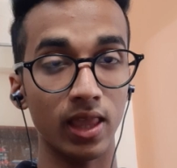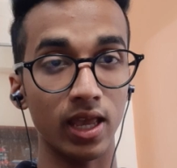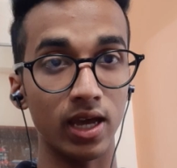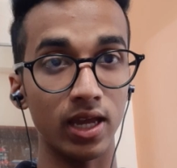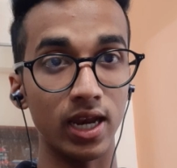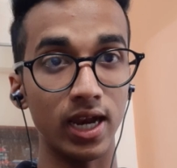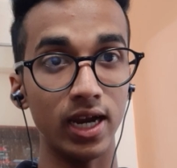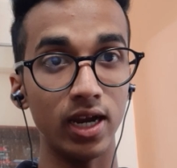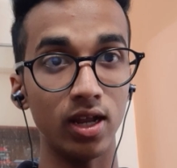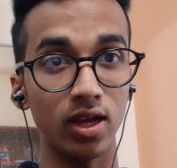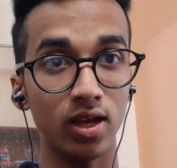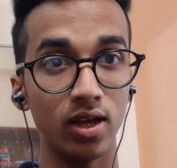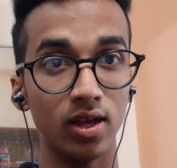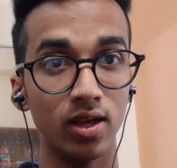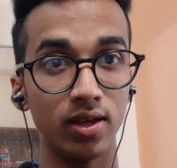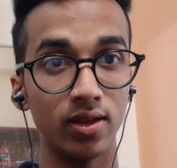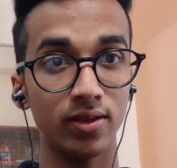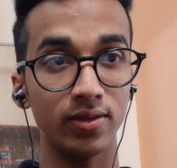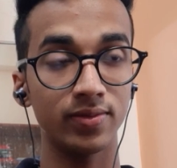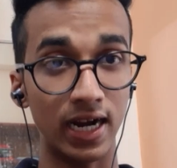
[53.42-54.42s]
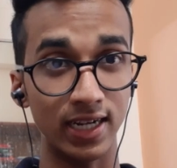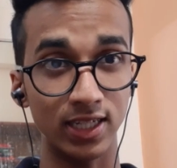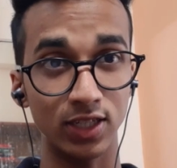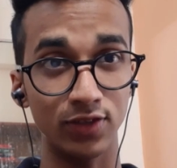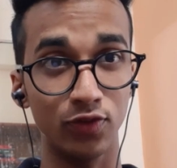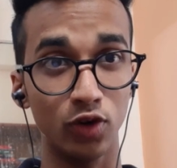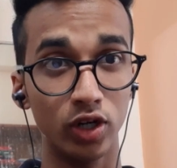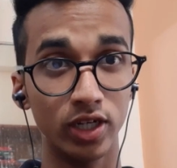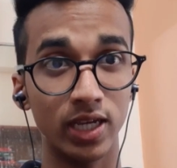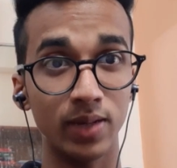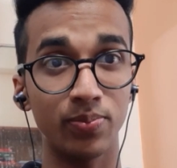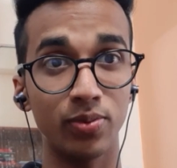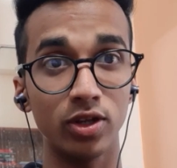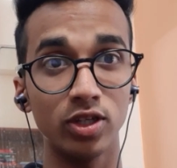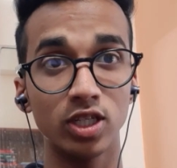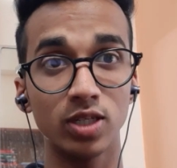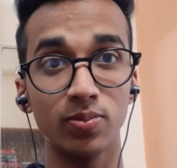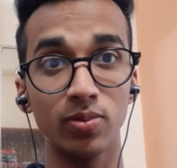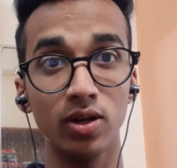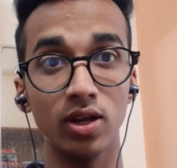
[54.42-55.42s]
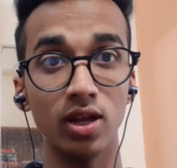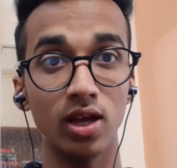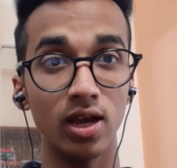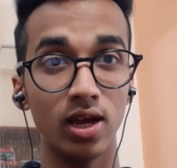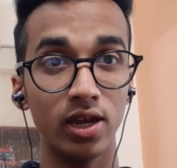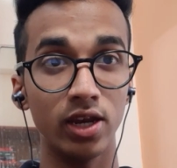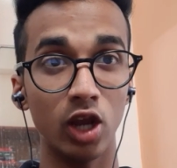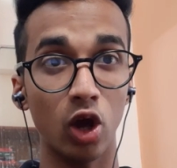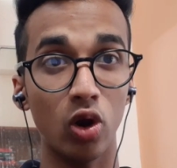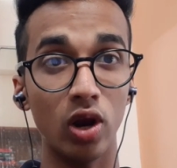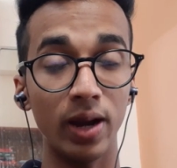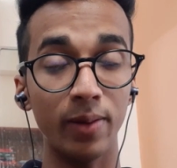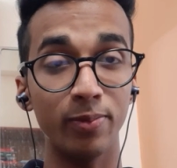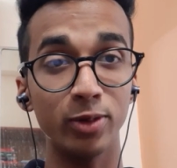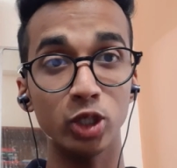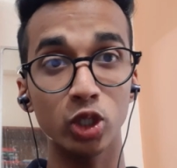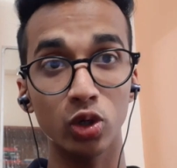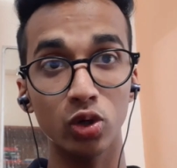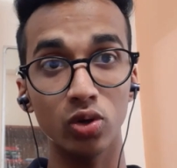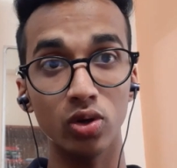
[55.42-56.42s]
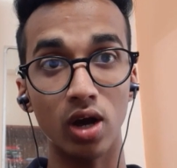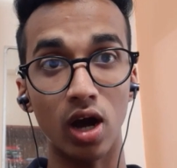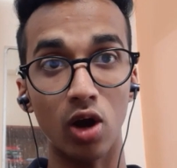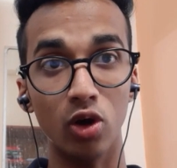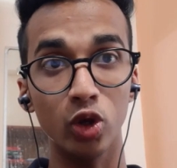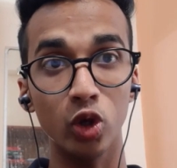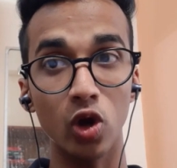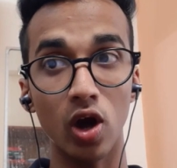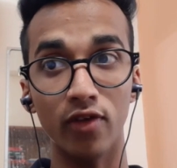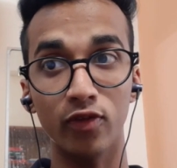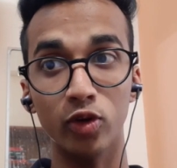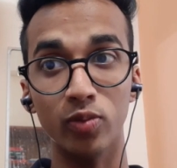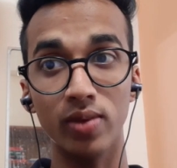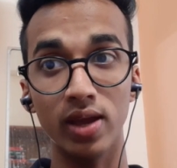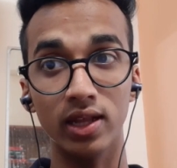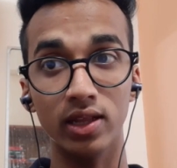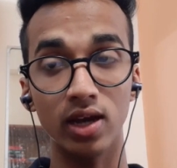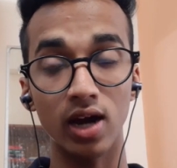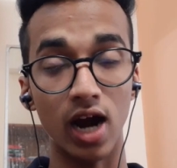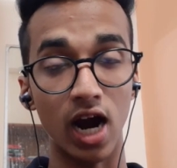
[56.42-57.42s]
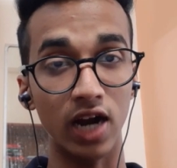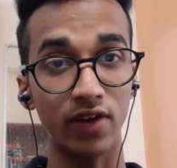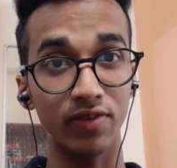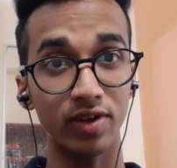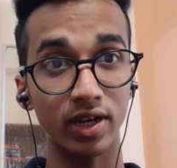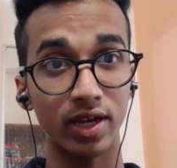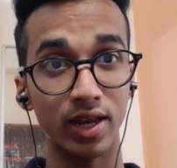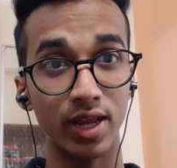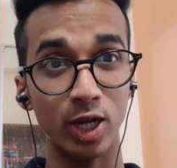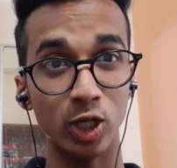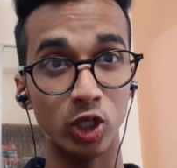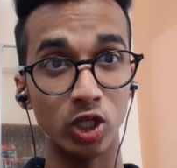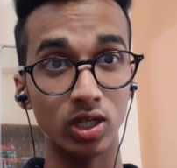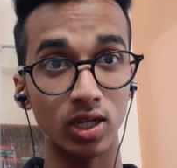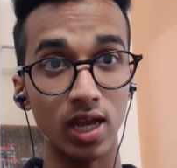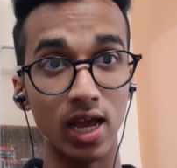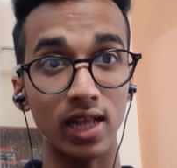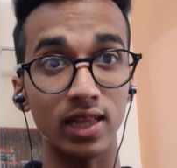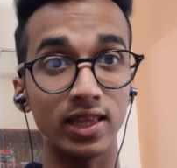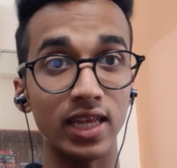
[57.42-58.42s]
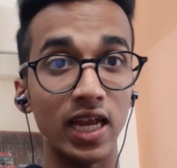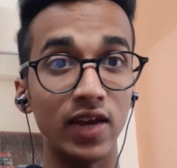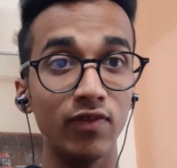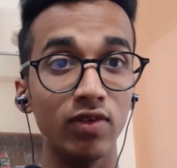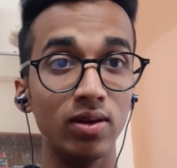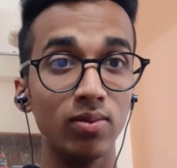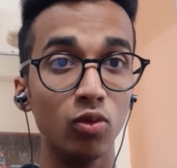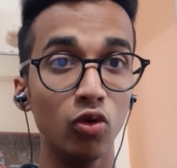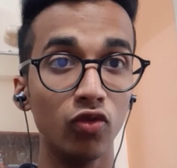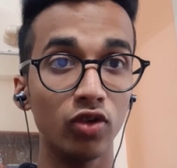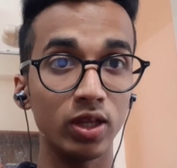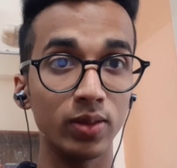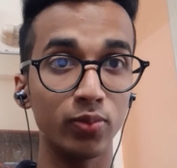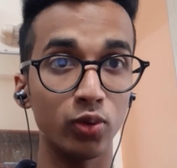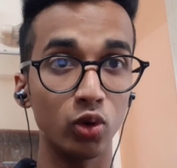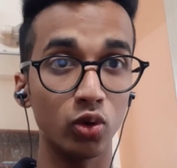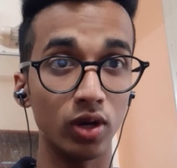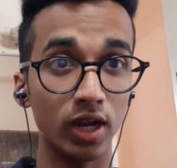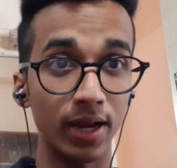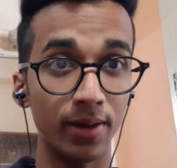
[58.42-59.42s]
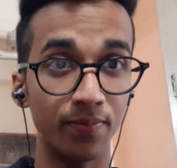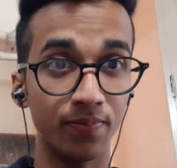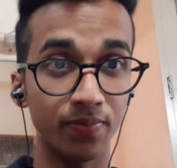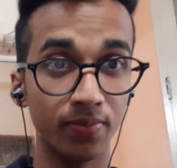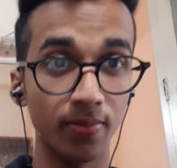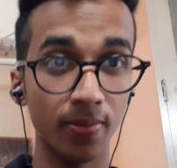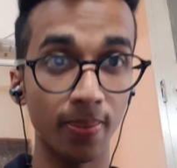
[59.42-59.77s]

Right, that is the working principle. Now let me show you how you have to make the hardware connection and then we'll move to the program.